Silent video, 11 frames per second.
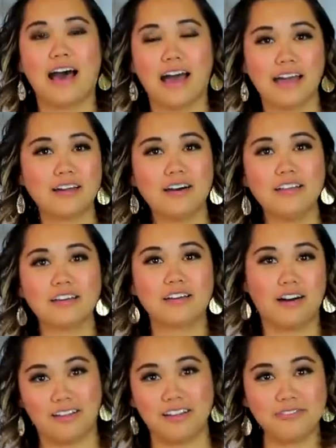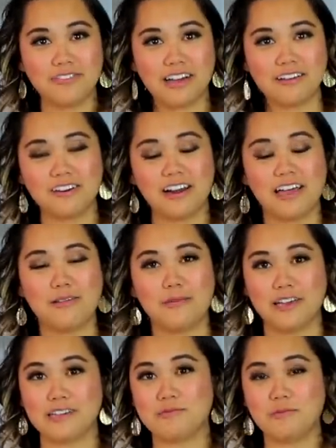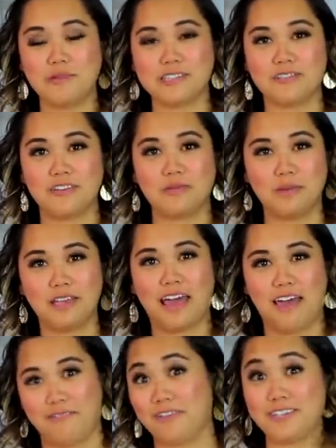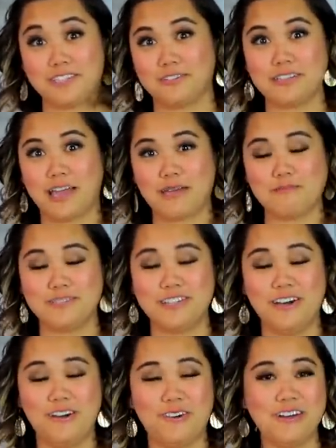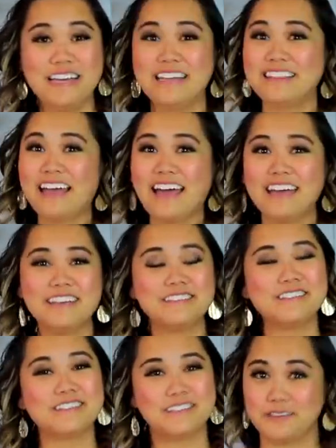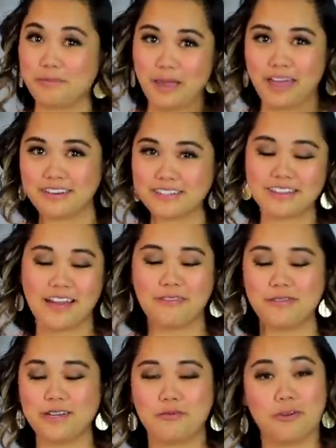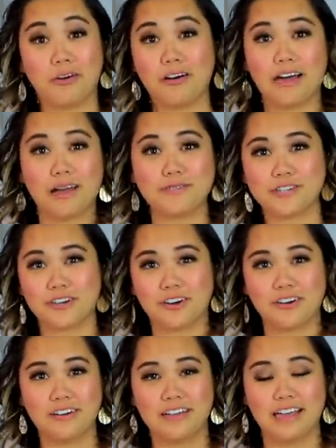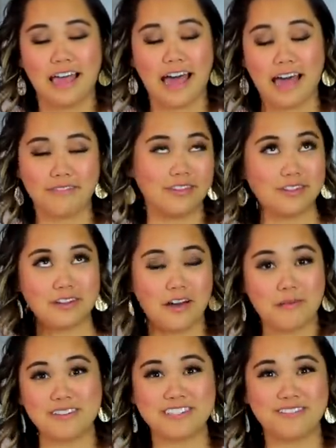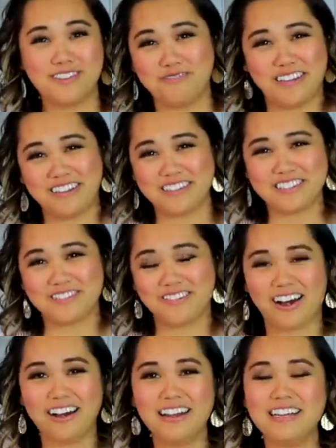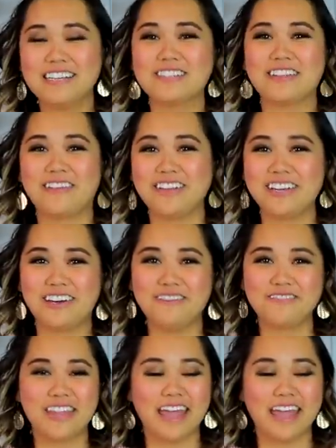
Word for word: I call it cauliflower, and my husband makes fun of me every single time. So that is the debate that we will, I'm sure, have in the comments if you've made it this far. So let me know.